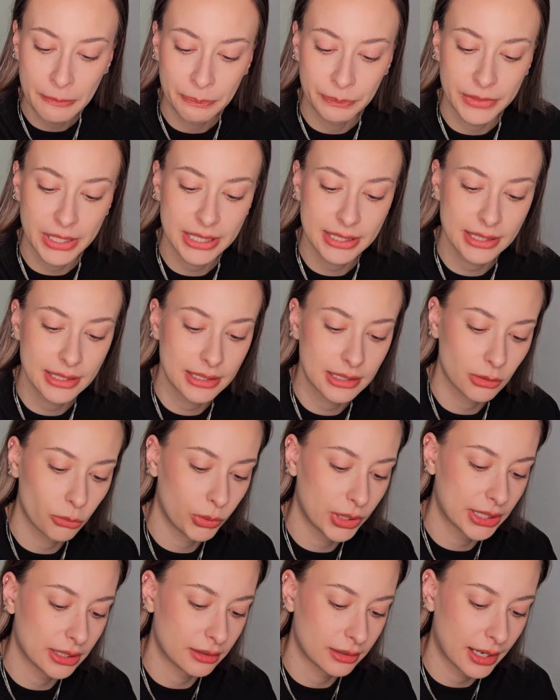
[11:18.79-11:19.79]
This is
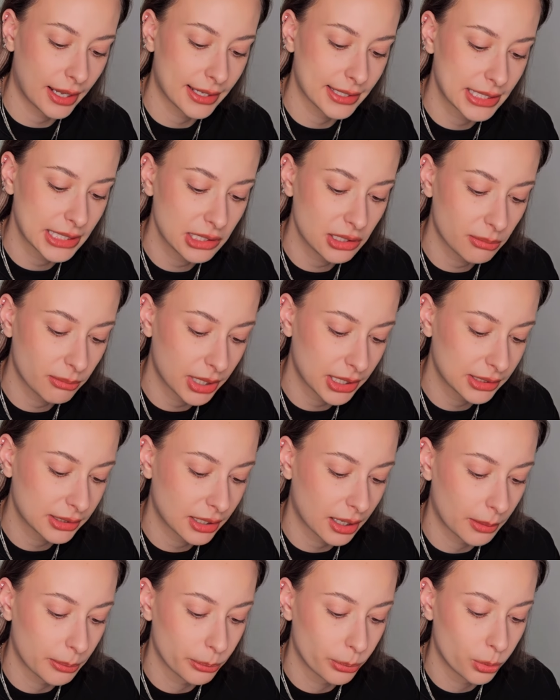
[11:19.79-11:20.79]
with niacinamide,
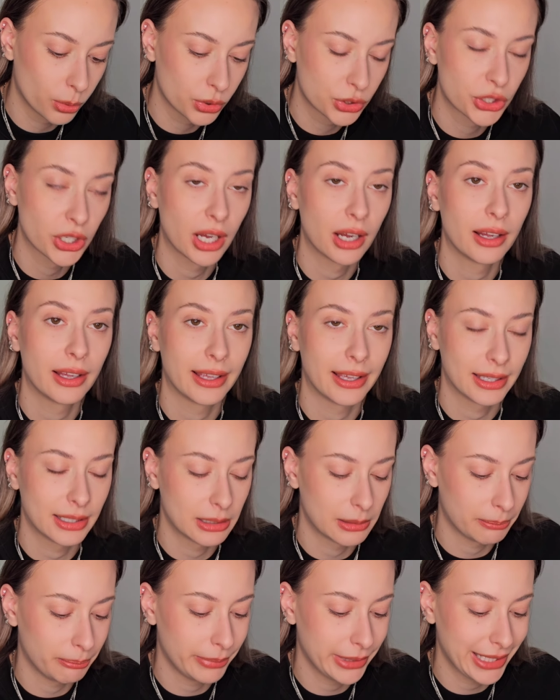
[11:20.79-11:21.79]
kombucha and
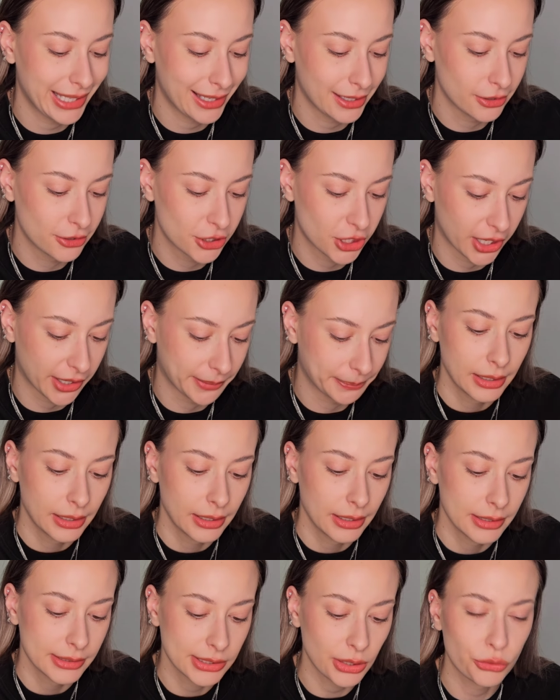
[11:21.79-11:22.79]
BHA.
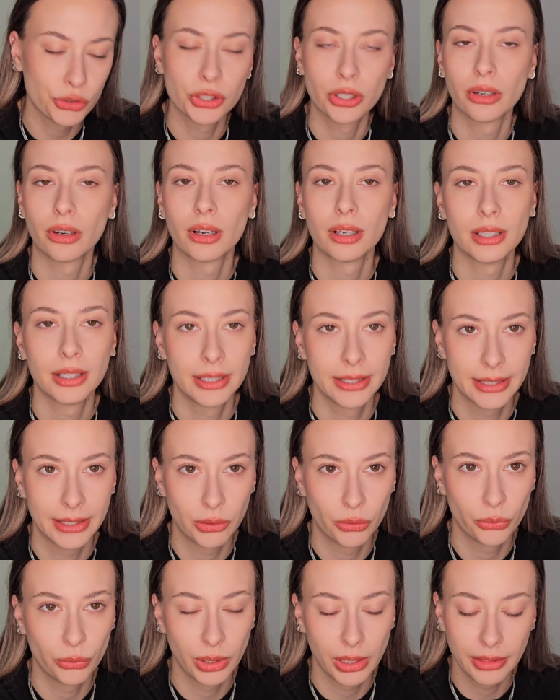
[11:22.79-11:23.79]
So in general,
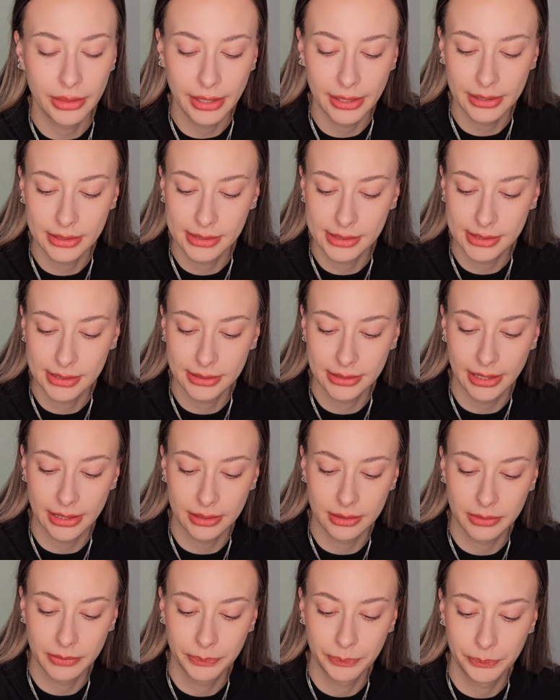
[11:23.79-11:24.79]
ingredients
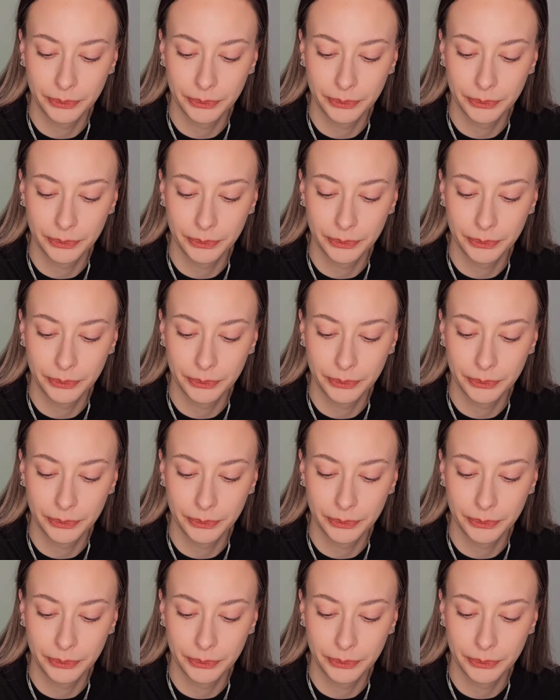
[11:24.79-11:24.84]
that